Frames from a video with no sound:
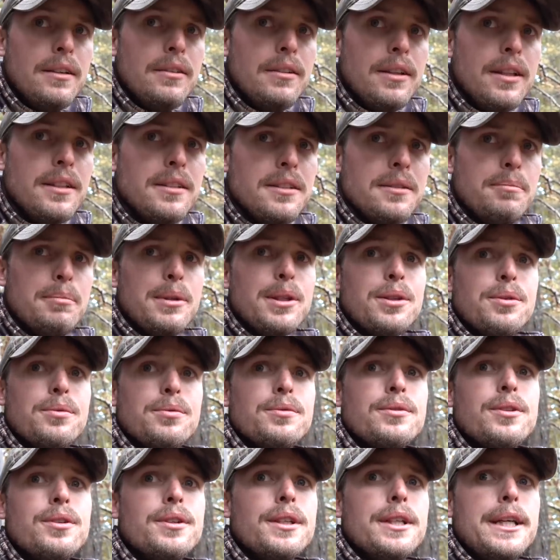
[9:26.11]
Well, that's a big
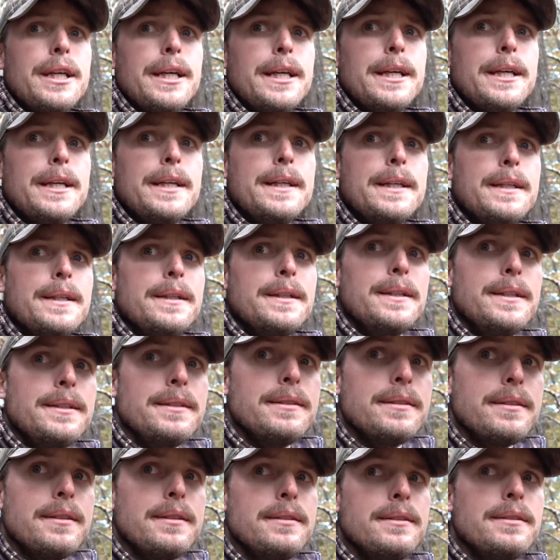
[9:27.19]
old turkey. He
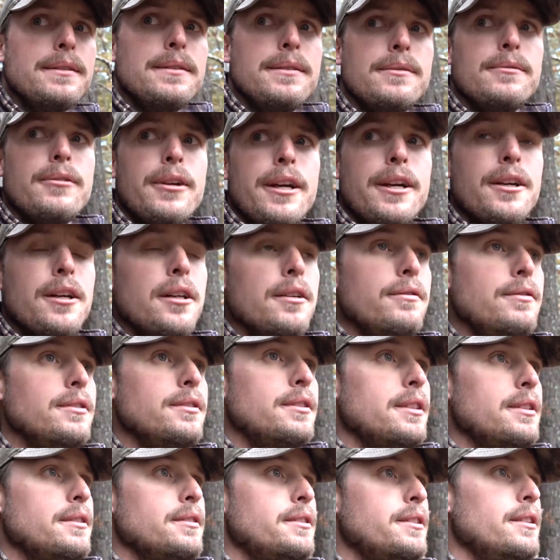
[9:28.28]
ran off. He's
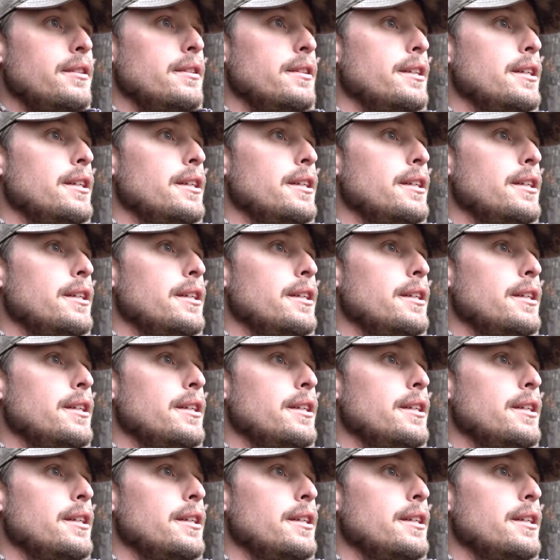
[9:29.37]
kind of scared